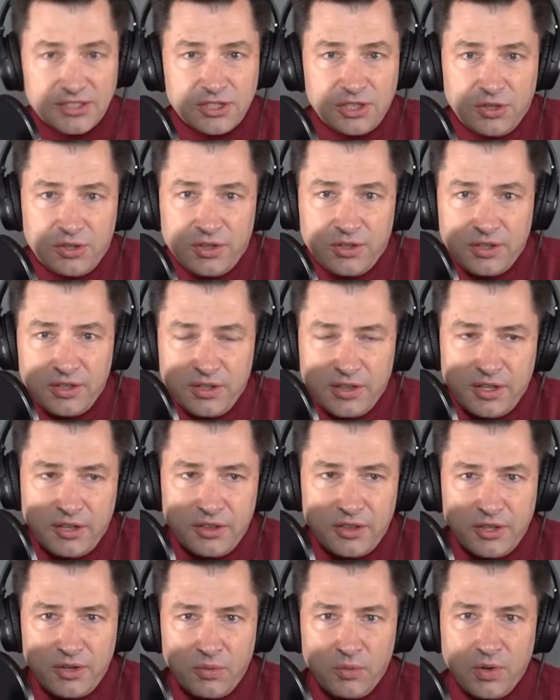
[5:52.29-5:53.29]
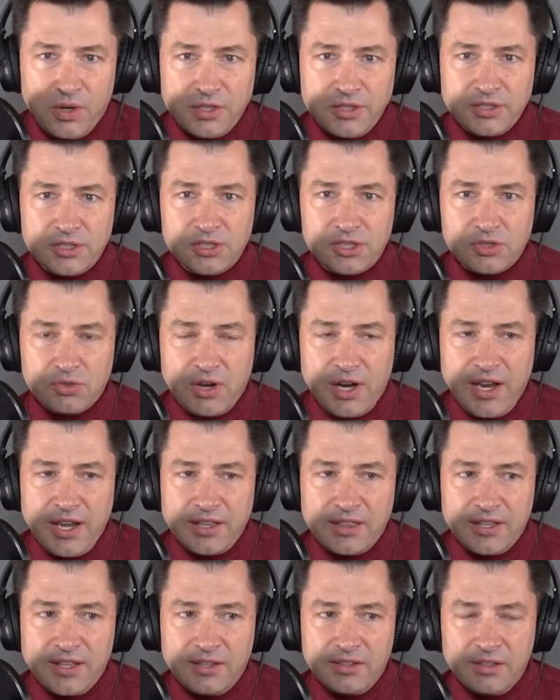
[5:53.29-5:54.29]
so the one
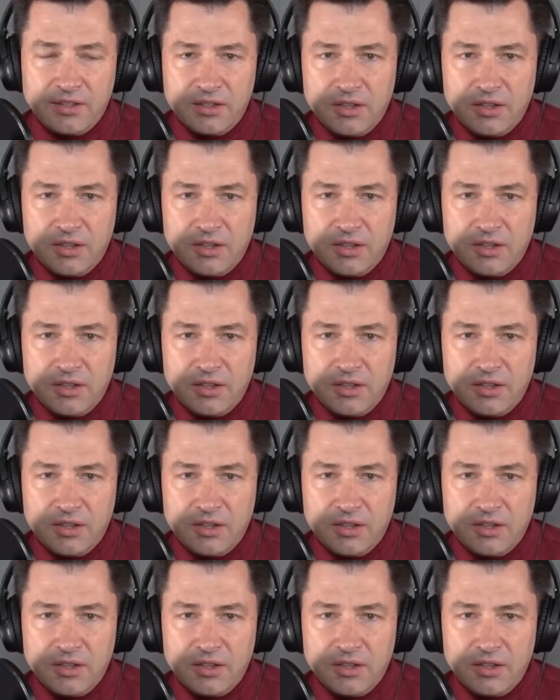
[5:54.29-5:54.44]
strike that,